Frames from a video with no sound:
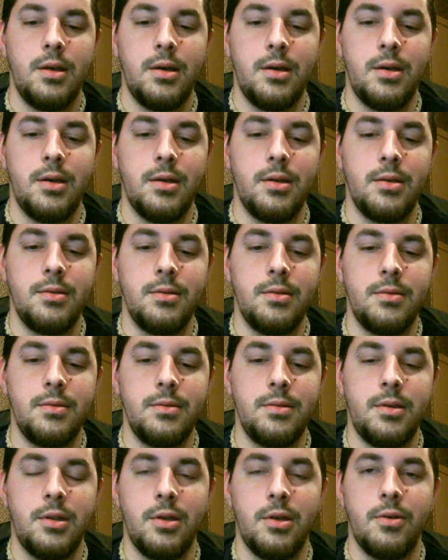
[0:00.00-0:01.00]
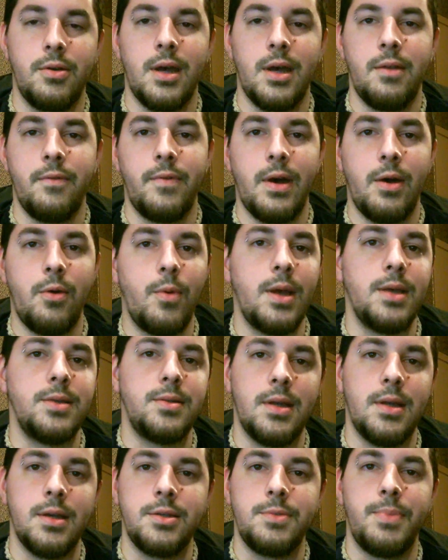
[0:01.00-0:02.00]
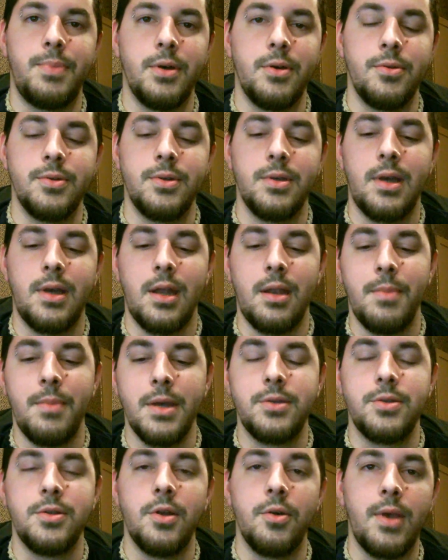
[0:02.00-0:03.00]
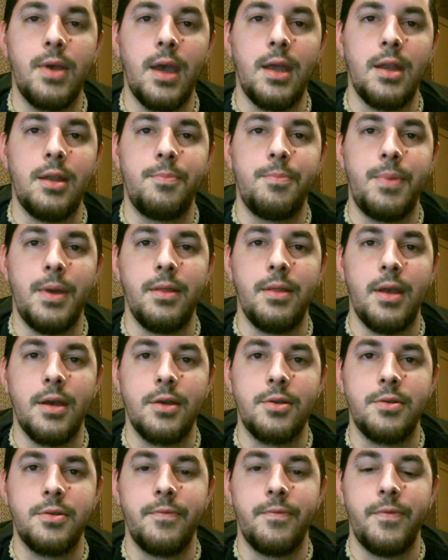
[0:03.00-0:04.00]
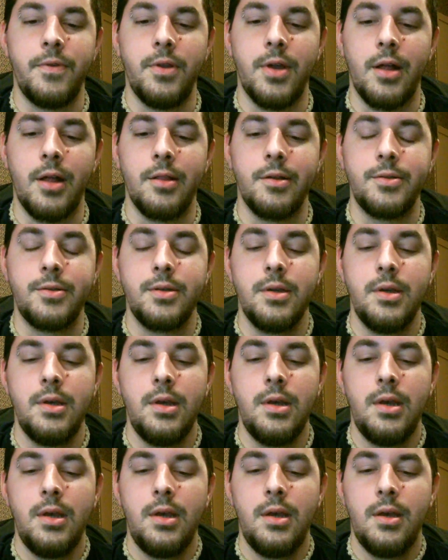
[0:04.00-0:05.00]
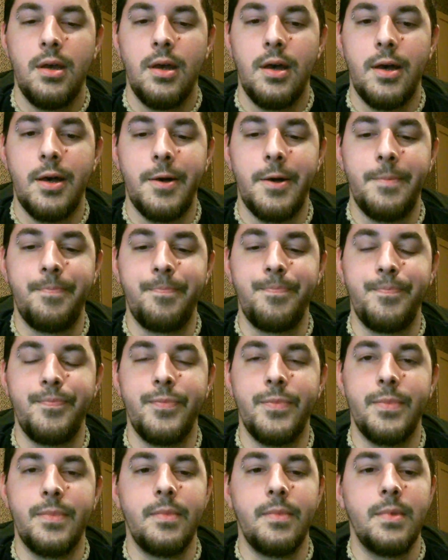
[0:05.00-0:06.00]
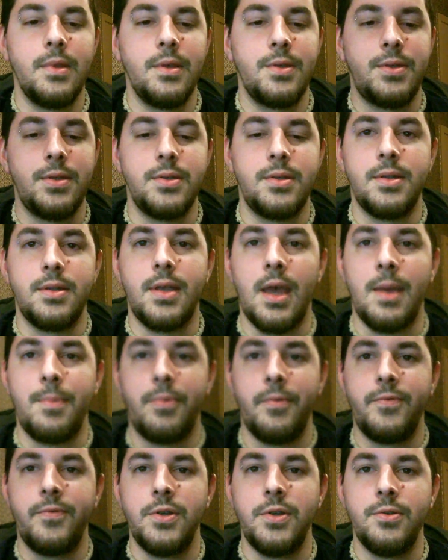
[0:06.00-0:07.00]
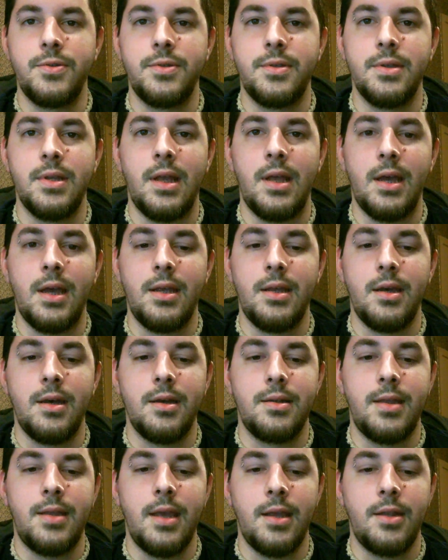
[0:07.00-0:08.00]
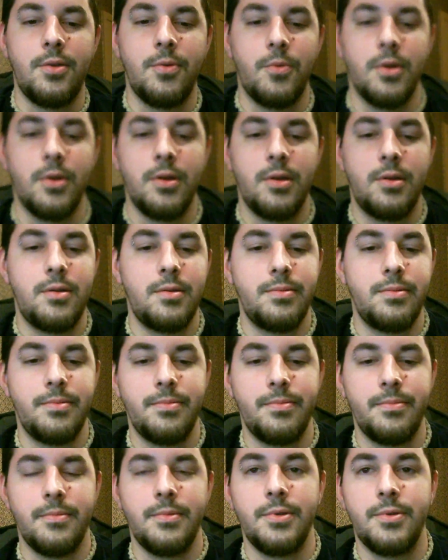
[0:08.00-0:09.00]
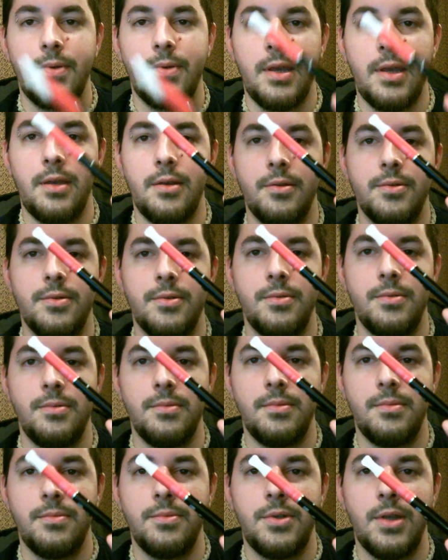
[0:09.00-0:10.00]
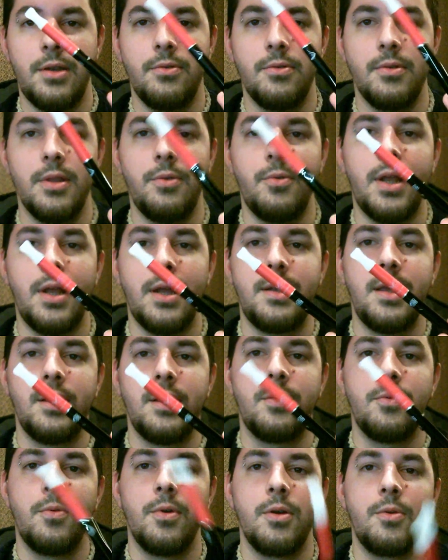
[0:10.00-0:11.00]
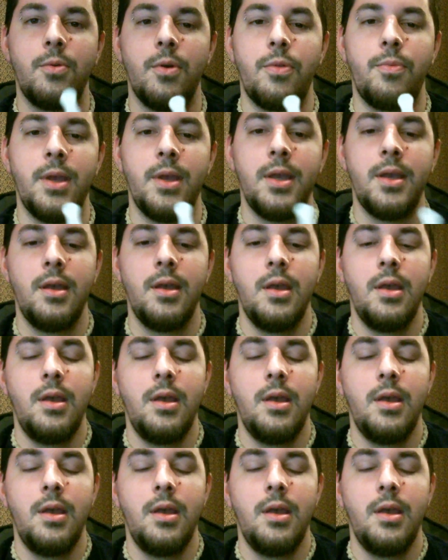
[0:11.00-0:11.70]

Uh, you know, kind of outweighs it, I suppose. It kind of makes it okay to pay the extra few dollars. Um, this is the type of juice that I uh, take to work. This right here is generally what I take to work with me.